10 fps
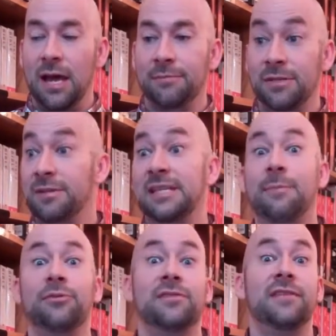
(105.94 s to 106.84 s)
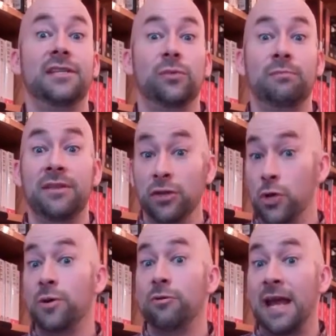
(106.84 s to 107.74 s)
Some examples of this would be the
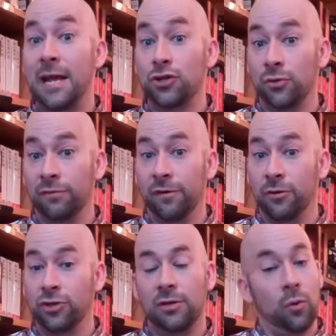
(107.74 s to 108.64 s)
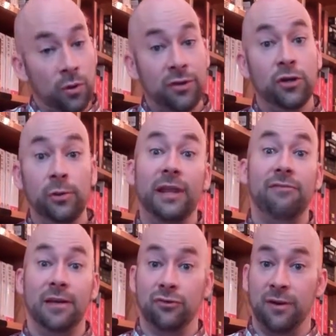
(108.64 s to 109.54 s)
New International Version or the New
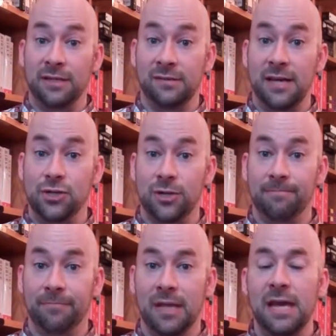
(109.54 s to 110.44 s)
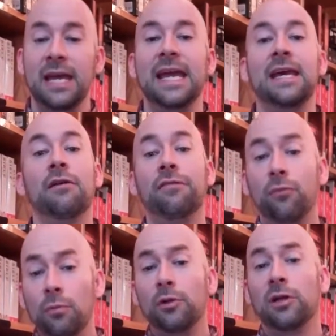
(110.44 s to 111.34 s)
Living Translation. In
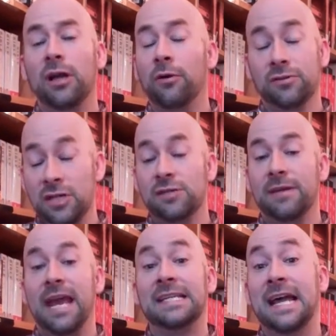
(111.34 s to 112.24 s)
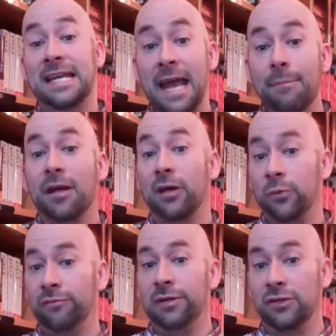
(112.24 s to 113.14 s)
a dynamic
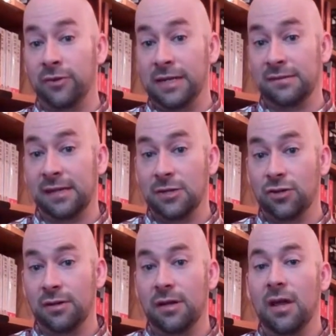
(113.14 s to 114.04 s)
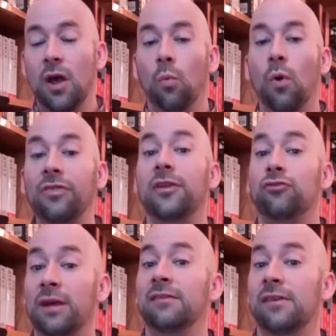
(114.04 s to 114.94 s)
equivalent translation, what the
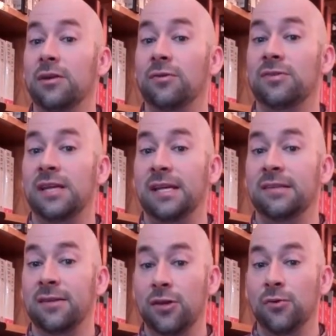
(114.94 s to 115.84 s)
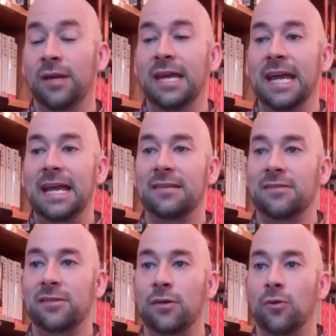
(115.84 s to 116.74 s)
translators seek to do is
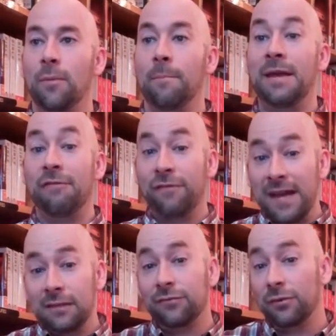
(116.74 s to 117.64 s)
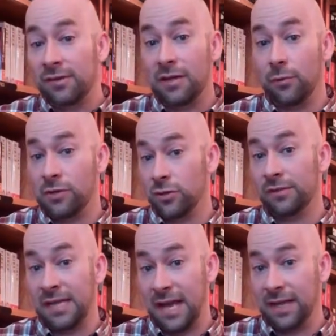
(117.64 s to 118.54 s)
to be faithful to the original
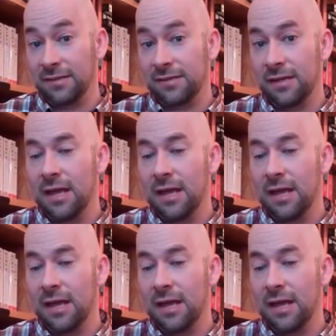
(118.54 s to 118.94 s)
text,